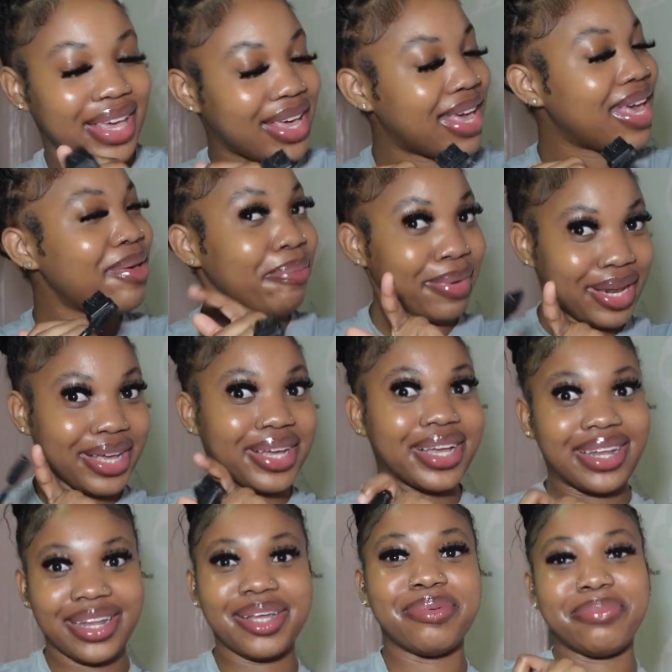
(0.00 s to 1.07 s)
It's been a
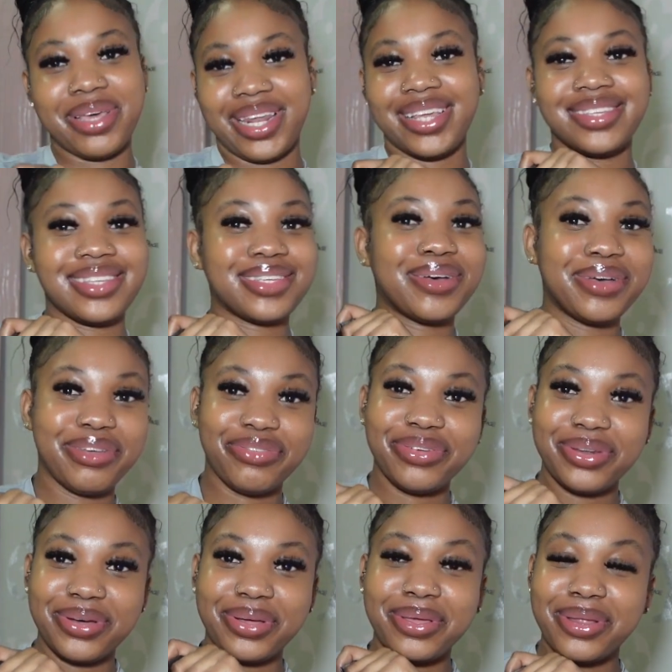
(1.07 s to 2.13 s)
good little minute. So if
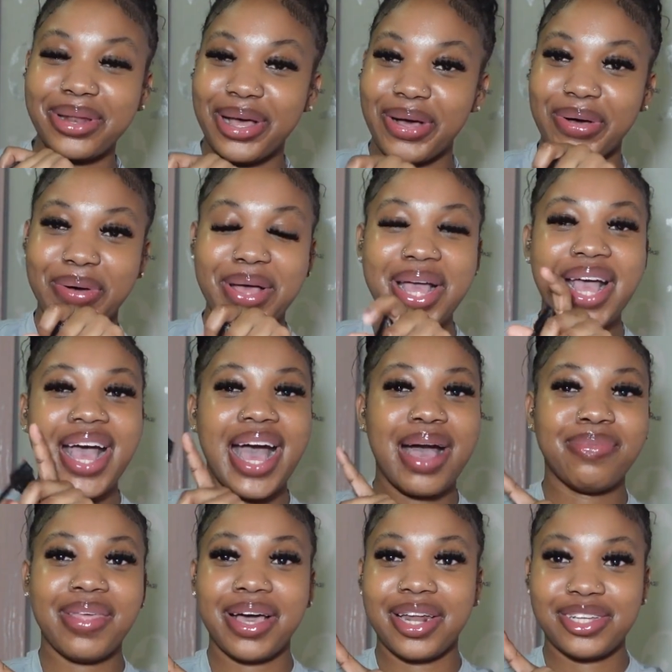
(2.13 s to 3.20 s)
you know,
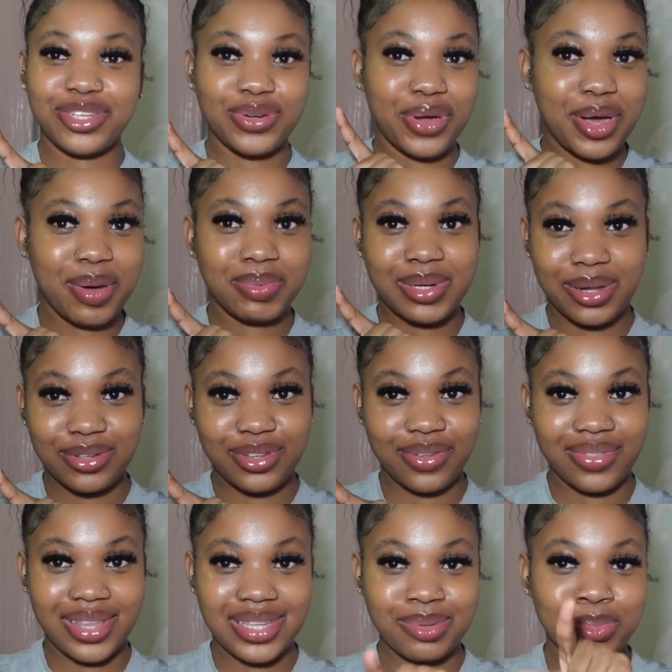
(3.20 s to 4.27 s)
I'm not going to show up close
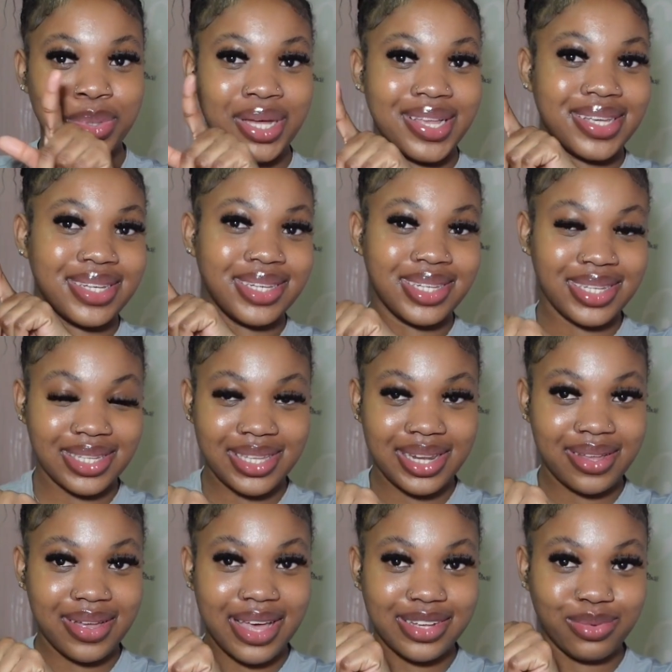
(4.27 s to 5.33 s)
with this, but it's just a
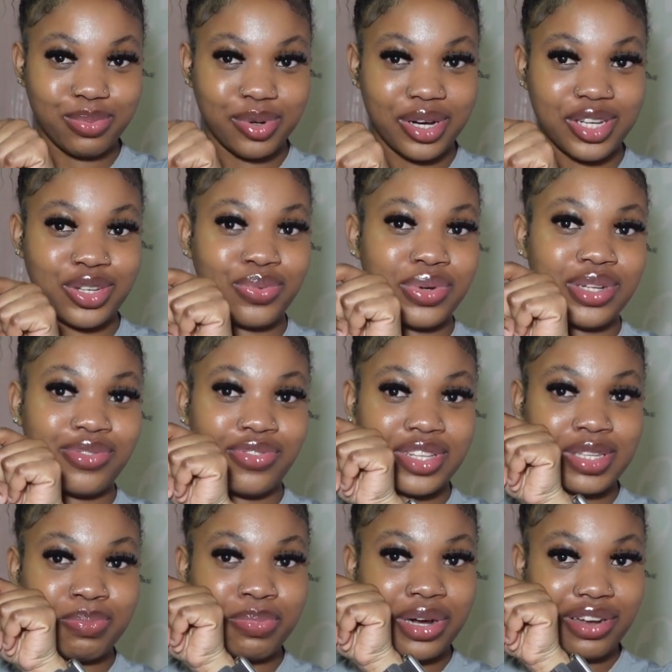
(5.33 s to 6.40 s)
little edge brush which
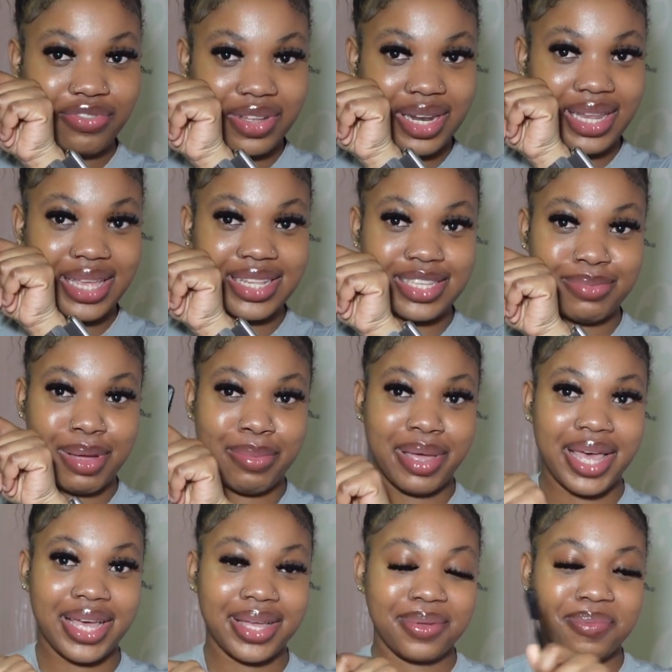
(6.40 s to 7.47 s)
fits perfectly into my
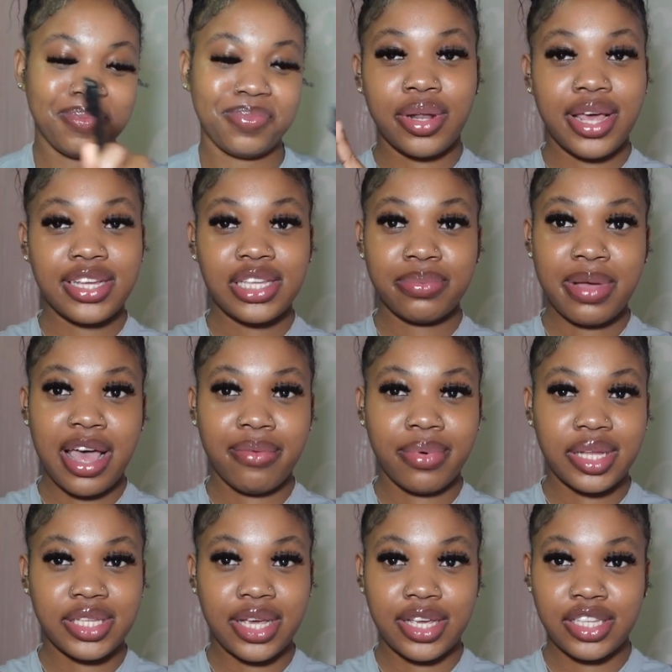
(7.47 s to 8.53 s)
bag. Next up, I have
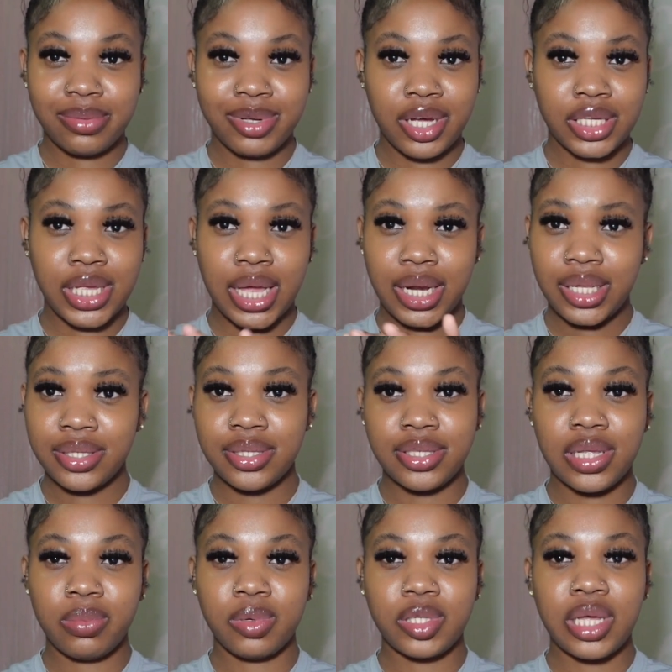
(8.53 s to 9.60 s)
my taser because I need to
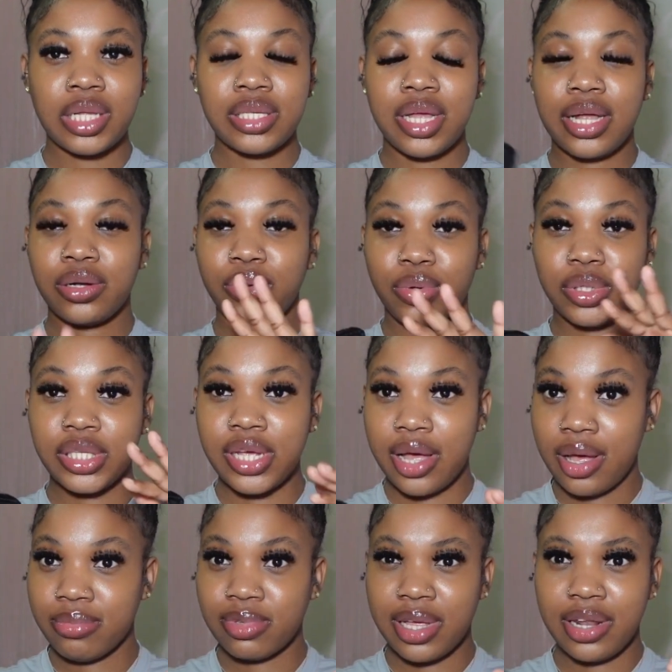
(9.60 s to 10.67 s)
stay protected at all
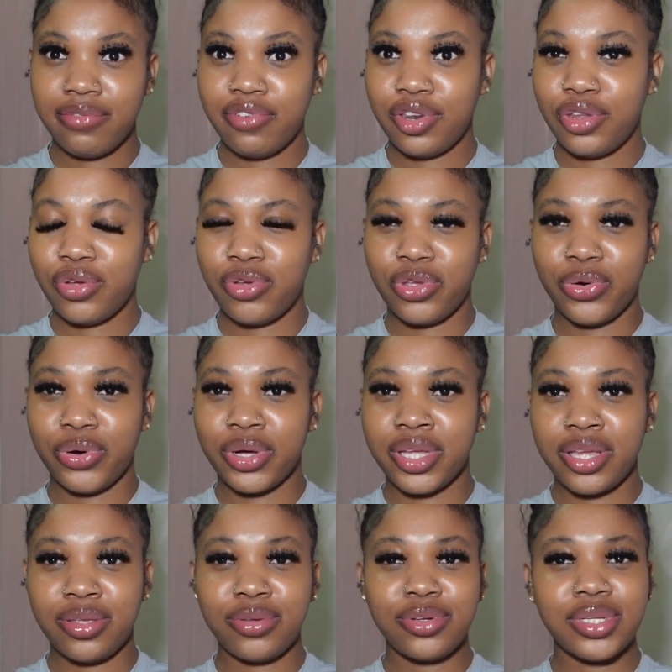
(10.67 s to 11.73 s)
times. I live in New York
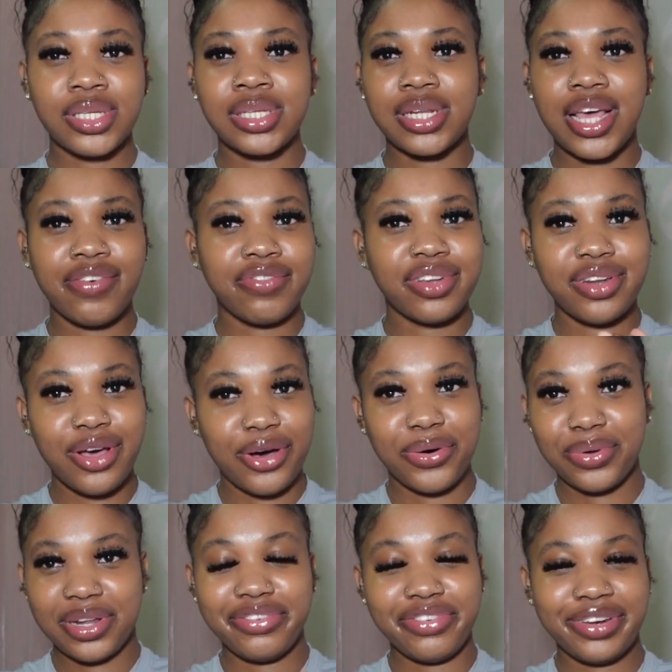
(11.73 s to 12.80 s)
and you just never
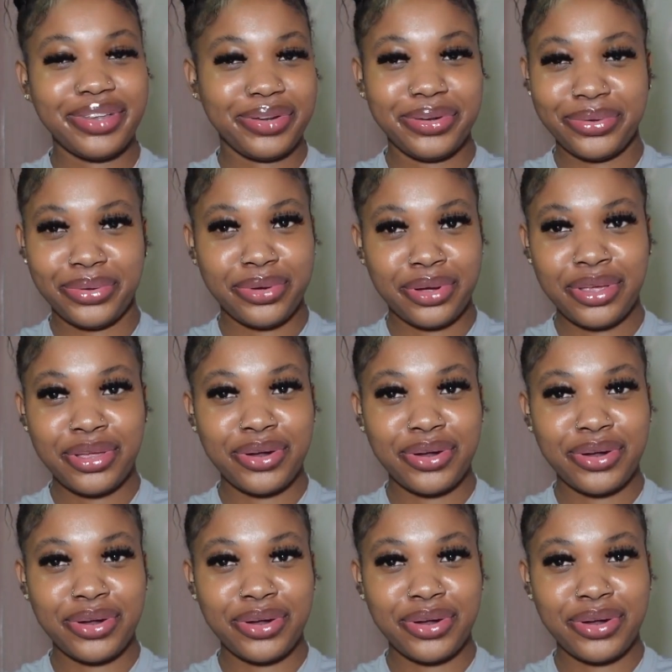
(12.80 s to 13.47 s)
know living in New York.